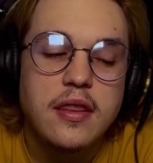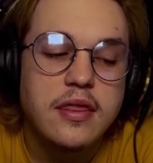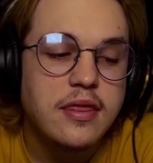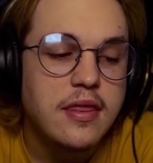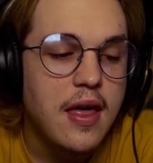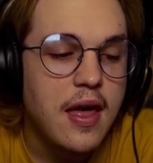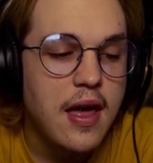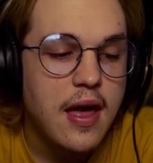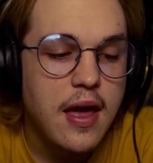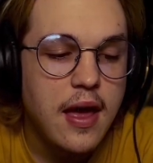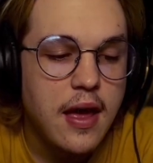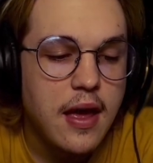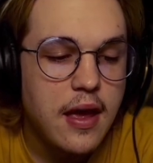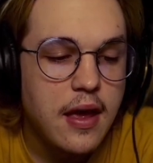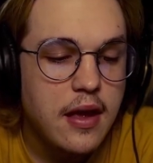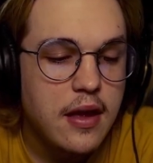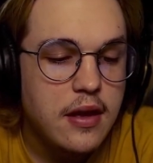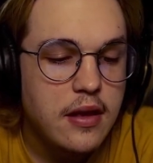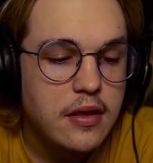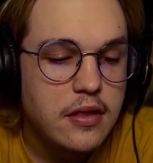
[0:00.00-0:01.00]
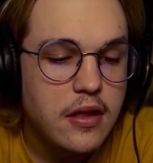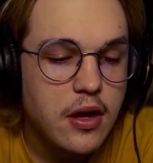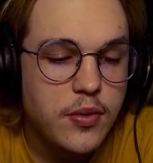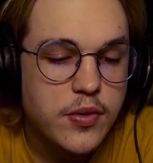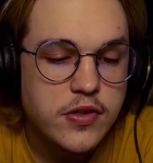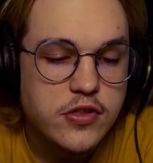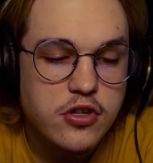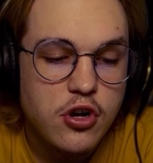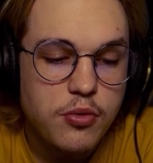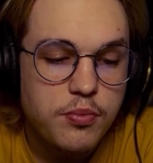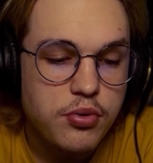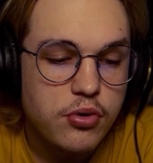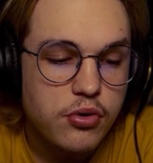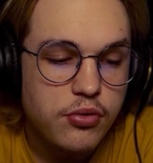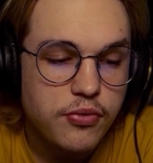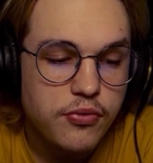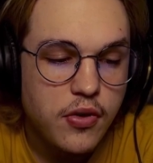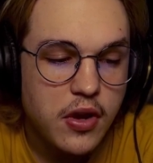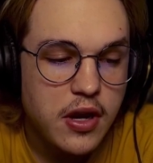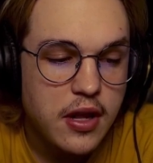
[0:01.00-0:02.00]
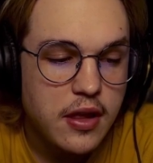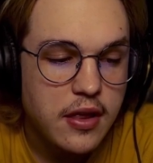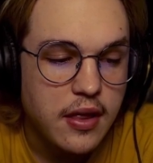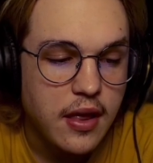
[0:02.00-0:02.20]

There was no proof of any of